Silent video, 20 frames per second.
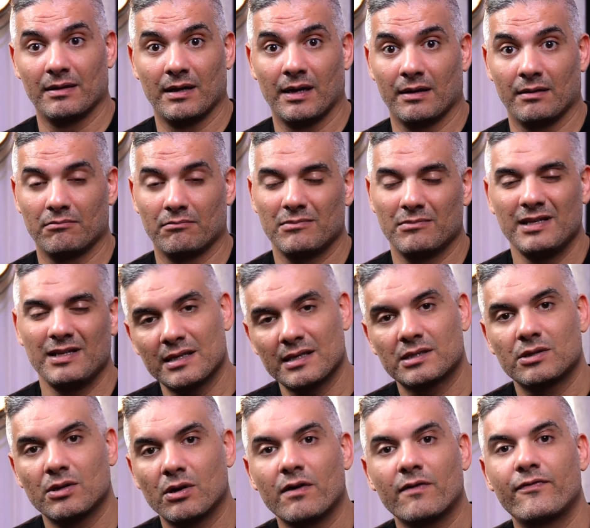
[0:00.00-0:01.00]
And
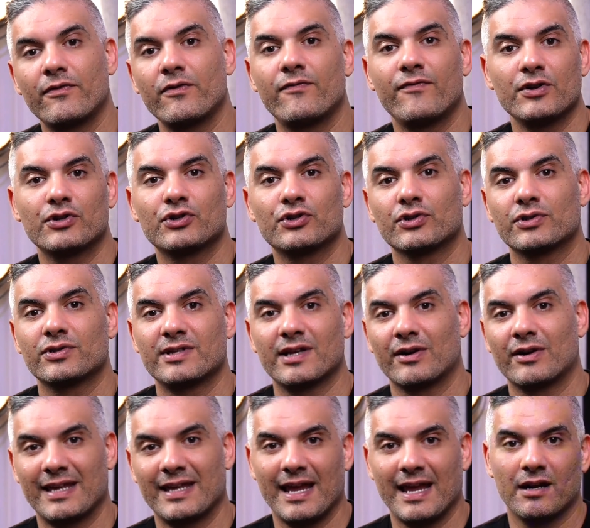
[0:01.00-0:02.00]
yes, there are a few features that are
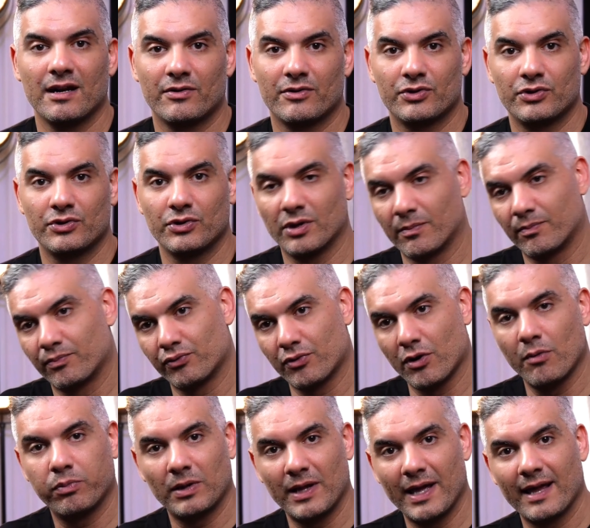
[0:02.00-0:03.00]
gated to the
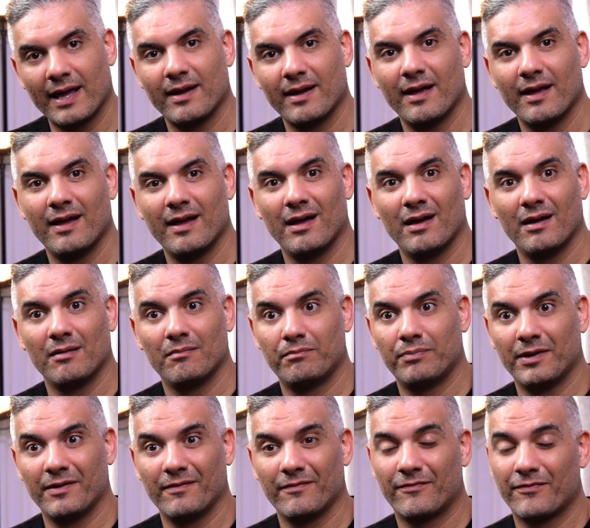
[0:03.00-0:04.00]
pro plan,
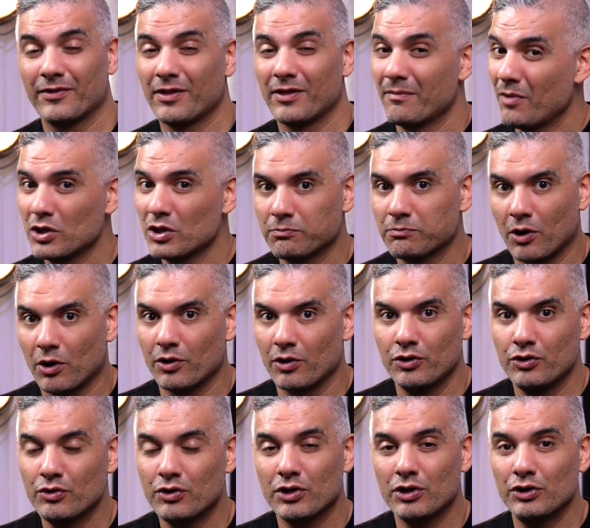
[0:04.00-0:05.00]
but for the most part,
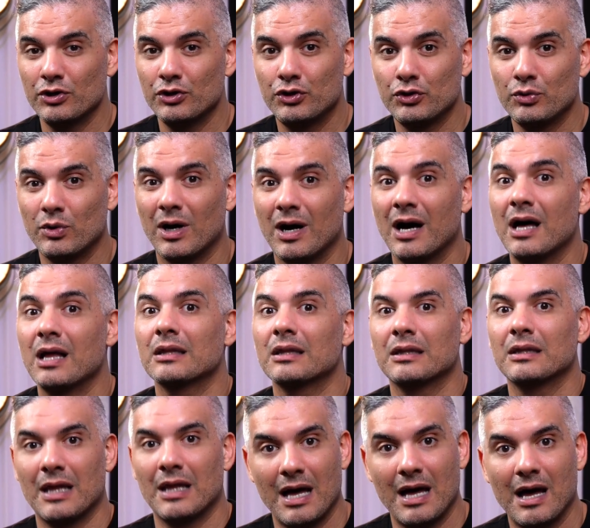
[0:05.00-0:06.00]
you can do a
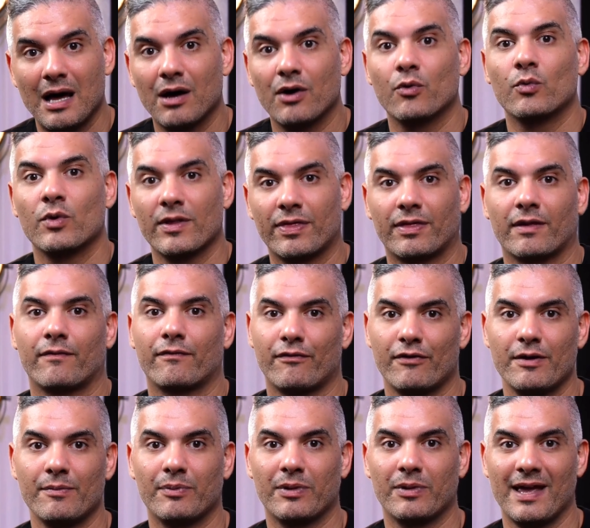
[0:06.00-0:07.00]
lot with the
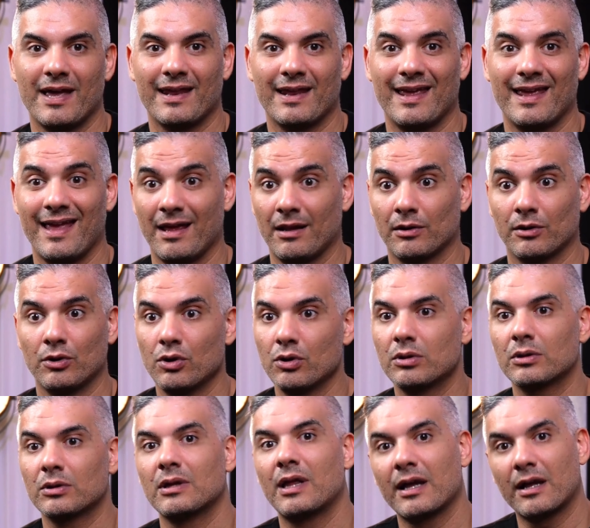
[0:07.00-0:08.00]
free plan and
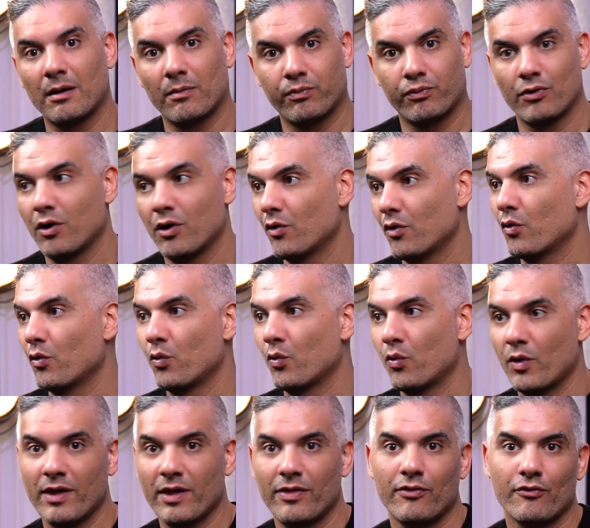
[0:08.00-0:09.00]
look like a pro
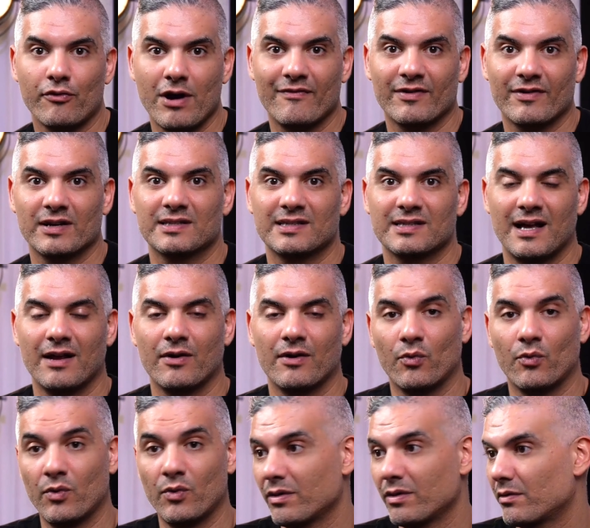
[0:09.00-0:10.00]
with your graphic design,
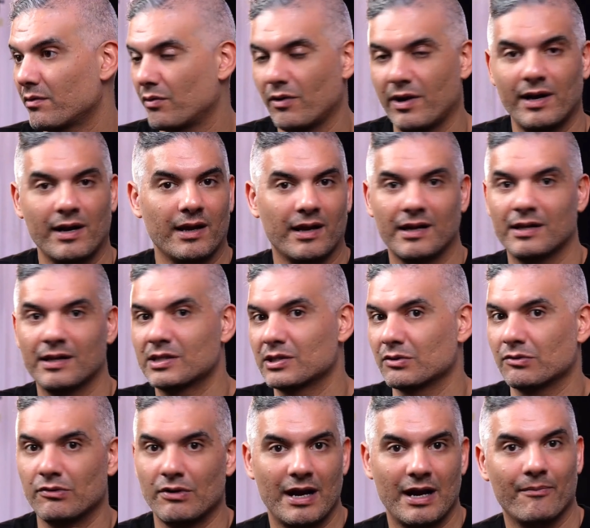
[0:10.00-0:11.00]
with creating an
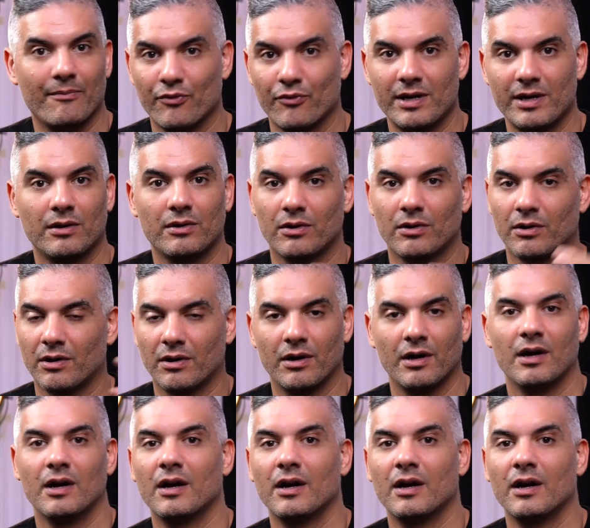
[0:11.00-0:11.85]
Instagram reel or